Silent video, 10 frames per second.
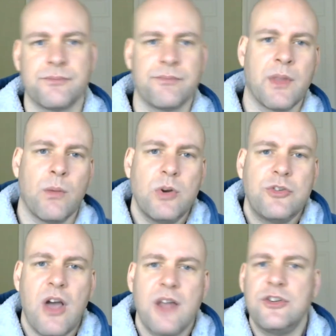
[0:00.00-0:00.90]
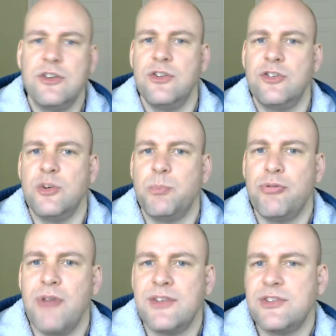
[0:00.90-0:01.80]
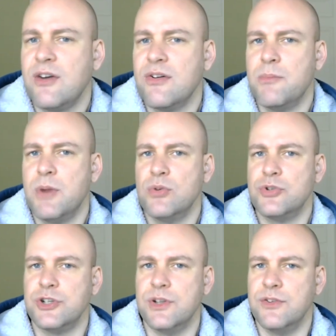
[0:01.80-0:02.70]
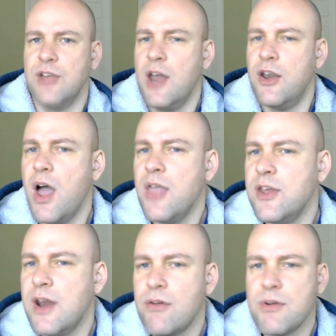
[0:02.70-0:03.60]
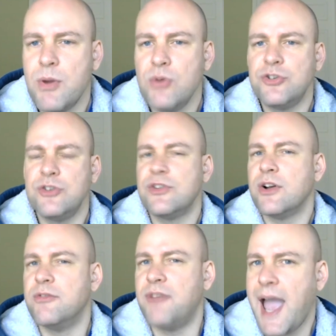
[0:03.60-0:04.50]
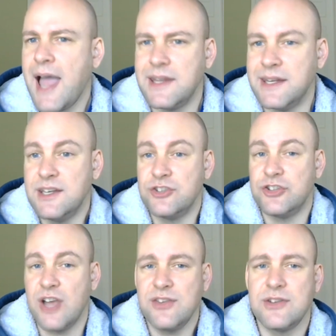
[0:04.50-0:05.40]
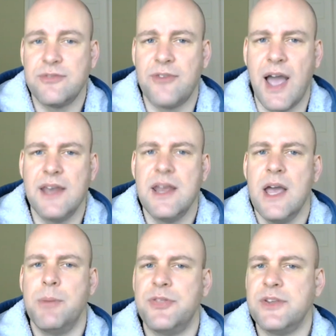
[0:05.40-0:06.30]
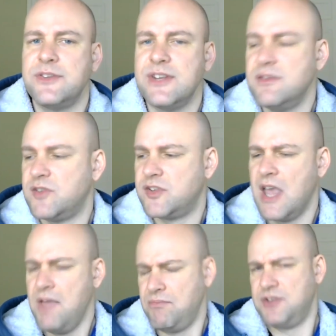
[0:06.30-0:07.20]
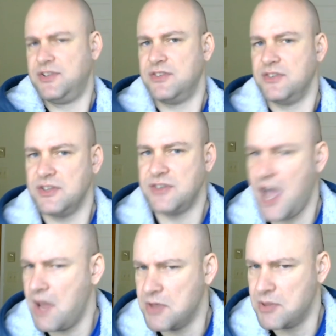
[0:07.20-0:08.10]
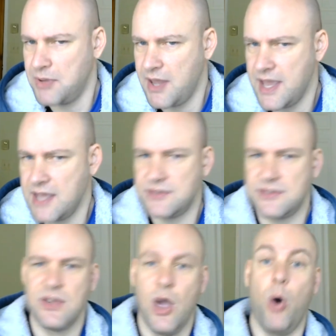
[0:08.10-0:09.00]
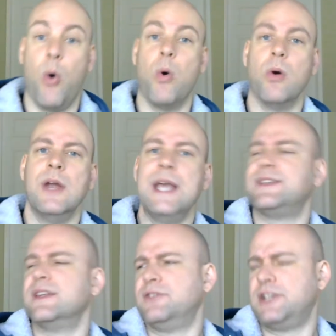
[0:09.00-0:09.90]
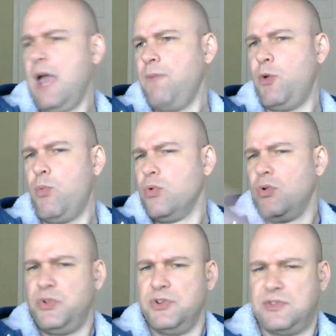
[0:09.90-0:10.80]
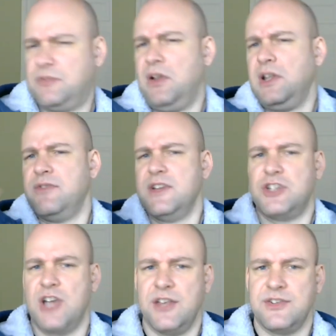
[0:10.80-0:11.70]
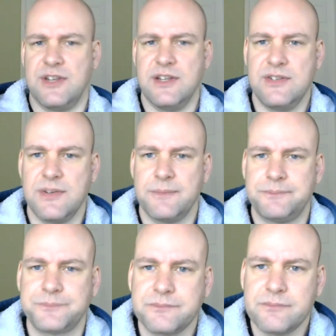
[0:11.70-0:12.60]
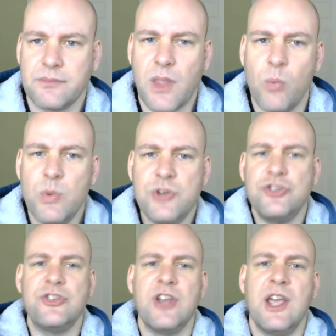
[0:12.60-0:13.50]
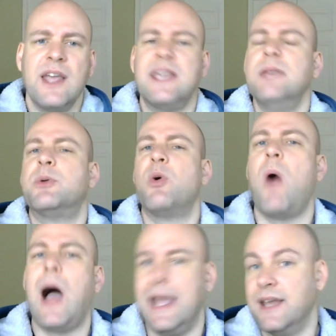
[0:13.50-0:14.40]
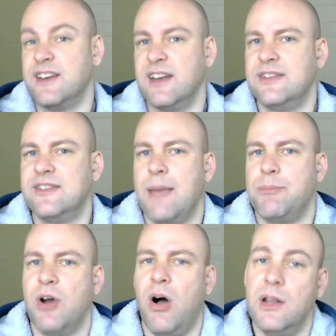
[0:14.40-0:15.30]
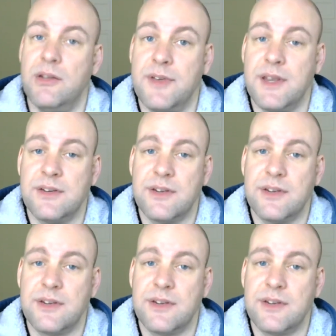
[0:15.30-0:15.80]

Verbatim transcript: We're taught to suppress our emotions. Not that our emotions are valid and justified, but that since this isn't the time and the place, or since the world is full of injustice, we should just keep quiet and accept all of it.